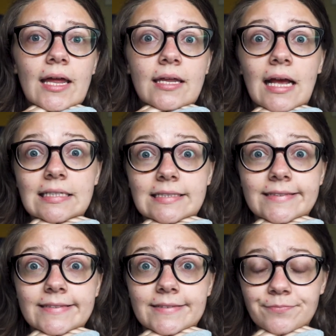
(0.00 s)

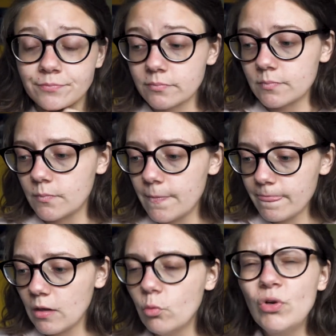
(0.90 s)
yes.
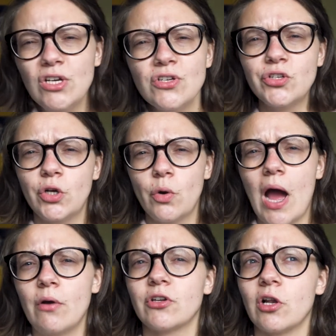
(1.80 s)
We used to go
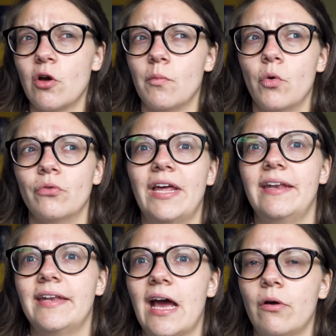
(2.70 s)
out a lot more
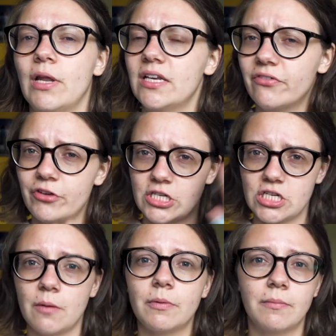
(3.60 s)
than now, like the first
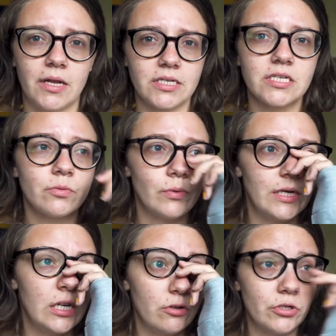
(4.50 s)
couple months we
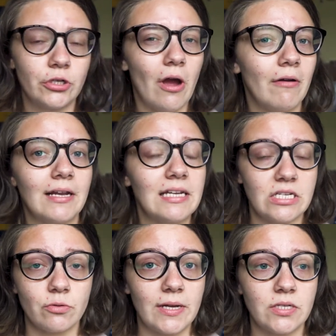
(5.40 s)
used to go out at
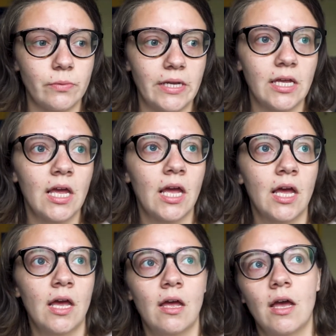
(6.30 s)
least twice a week
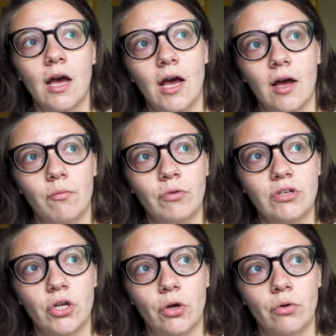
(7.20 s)
um,
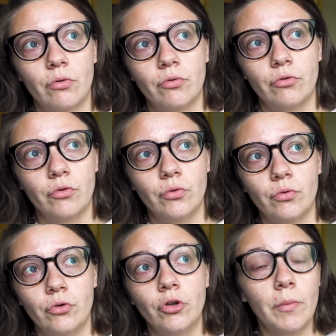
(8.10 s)
we'd go do
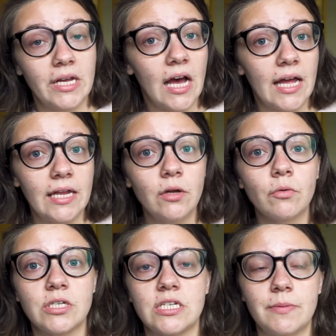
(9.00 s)
nomikai,
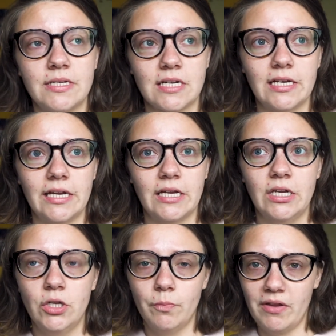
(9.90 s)
which is basically
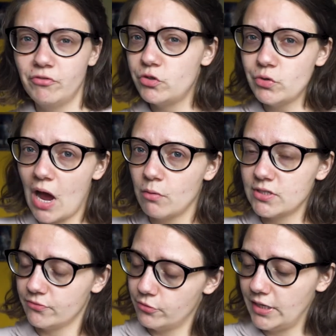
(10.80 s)
you pay for two hours
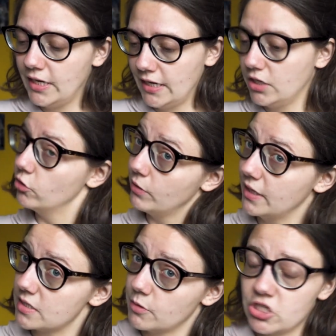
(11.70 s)
of drinking and you drink
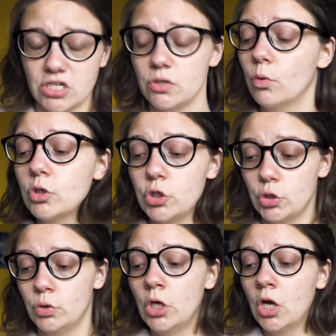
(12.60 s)
as much as you want to.